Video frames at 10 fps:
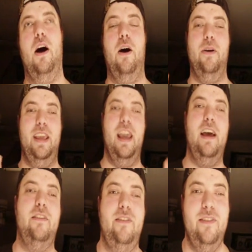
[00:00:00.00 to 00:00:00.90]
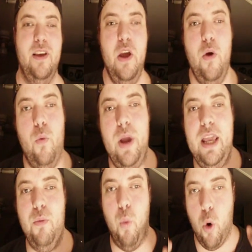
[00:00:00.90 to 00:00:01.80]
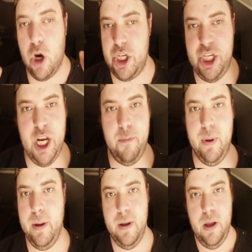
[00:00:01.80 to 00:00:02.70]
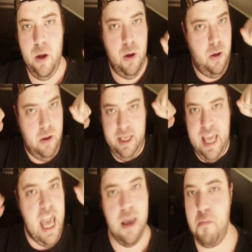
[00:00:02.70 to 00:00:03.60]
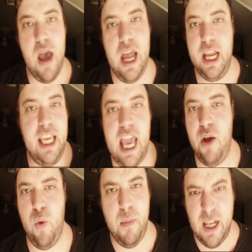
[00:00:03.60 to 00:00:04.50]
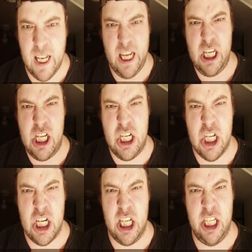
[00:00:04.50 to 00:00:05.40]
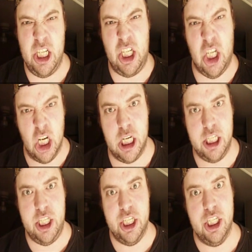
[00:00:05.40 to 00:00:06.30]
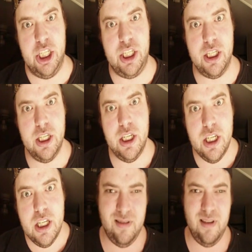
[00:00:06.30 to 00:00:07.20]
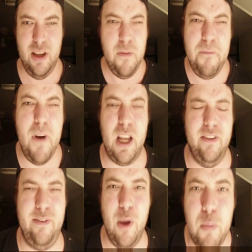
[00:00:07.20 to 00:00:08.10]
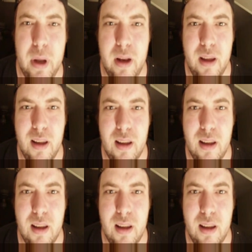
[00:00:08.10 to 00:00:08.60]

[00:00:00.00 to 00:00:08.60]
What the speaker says: Oh, yes. We worship gay men and gay women like gods and goddesses. Are you fucking stupid?